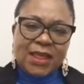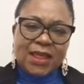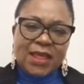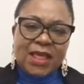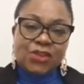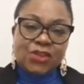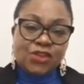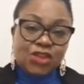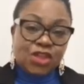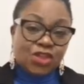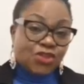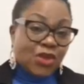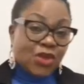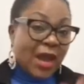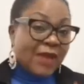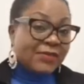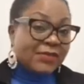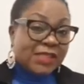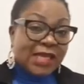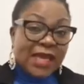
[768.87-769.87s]
If she
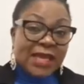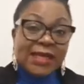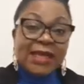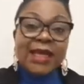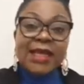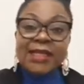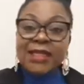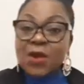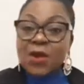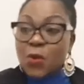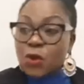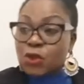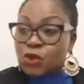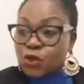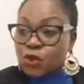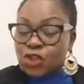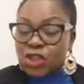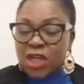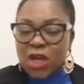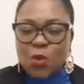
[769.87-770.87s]
drives in, they want
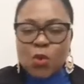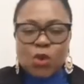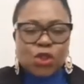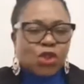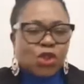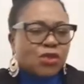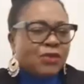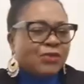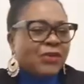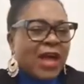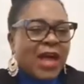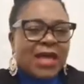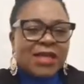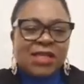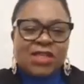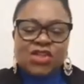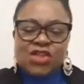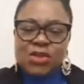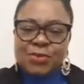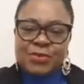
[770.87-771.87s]
to check. What sort of car
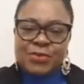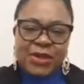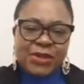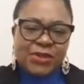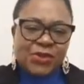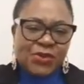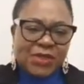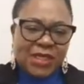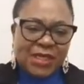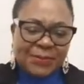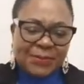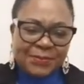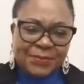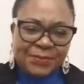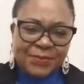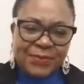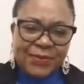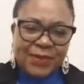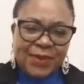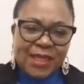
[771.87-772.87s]
did she bring today?
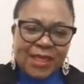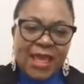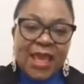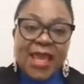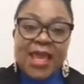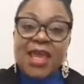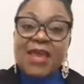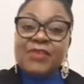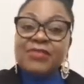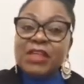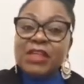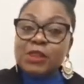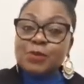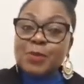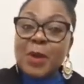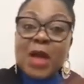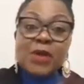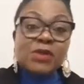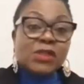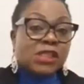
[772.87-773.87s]
If the
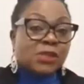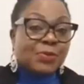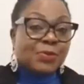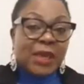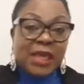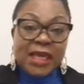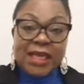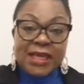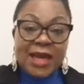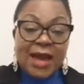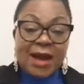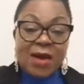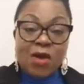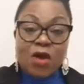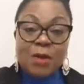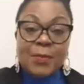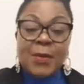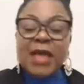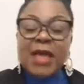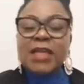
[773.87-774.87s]
spouse is picking her
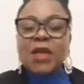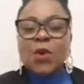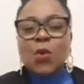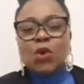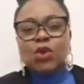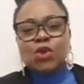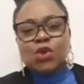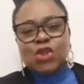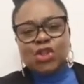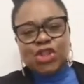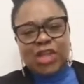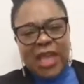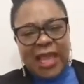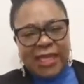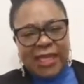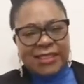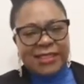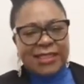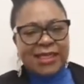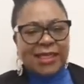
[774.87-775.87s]
up, they want to
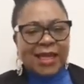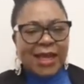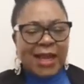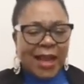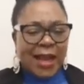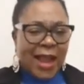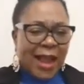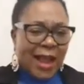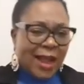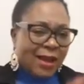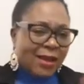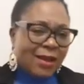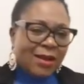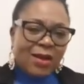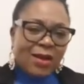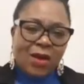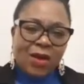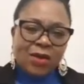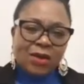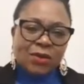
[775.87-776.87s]
check the car,
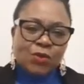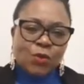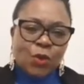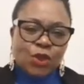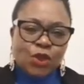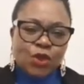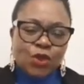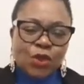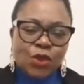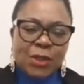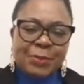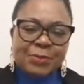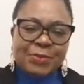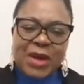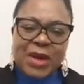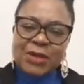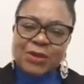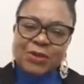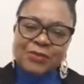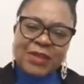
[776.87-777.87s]
the
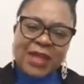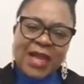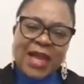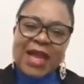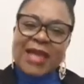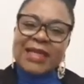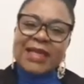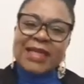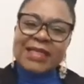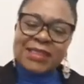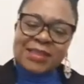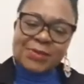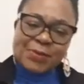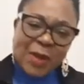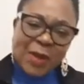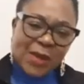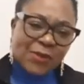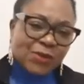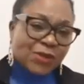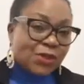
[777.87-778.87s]
brand of the car that the
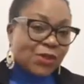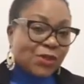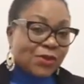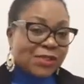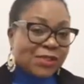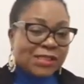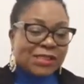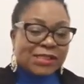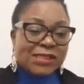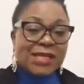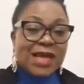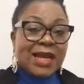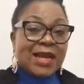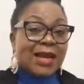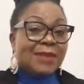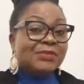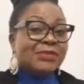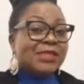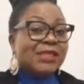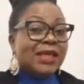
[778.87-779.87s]
spouse uses. And
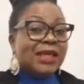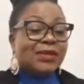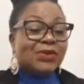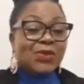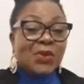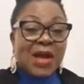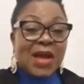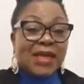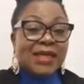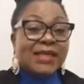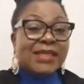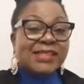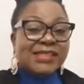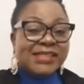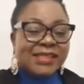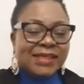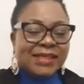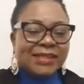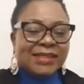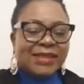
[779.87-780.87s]
I'm saying to her,
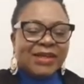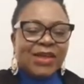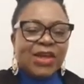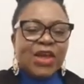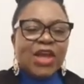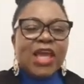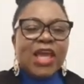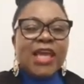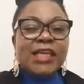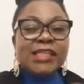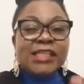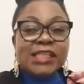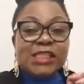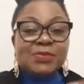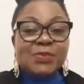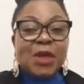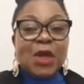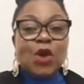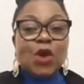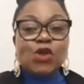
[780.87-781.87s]
listen, it is
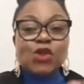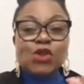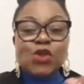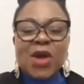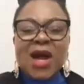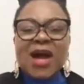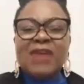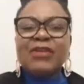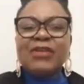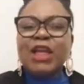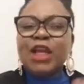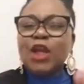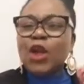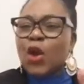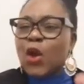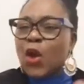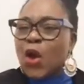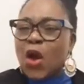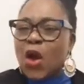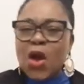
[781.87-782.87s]
because you have a
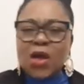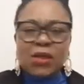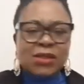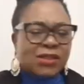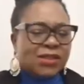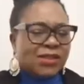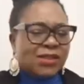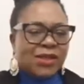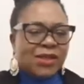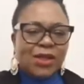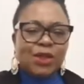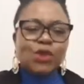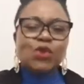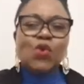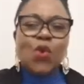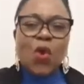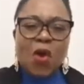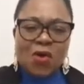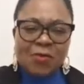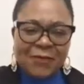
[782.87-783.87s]
lot
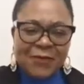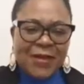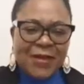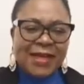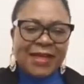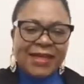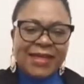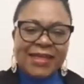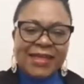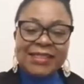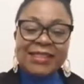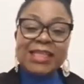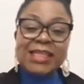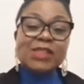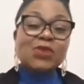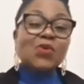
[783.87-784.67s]
to offer. That's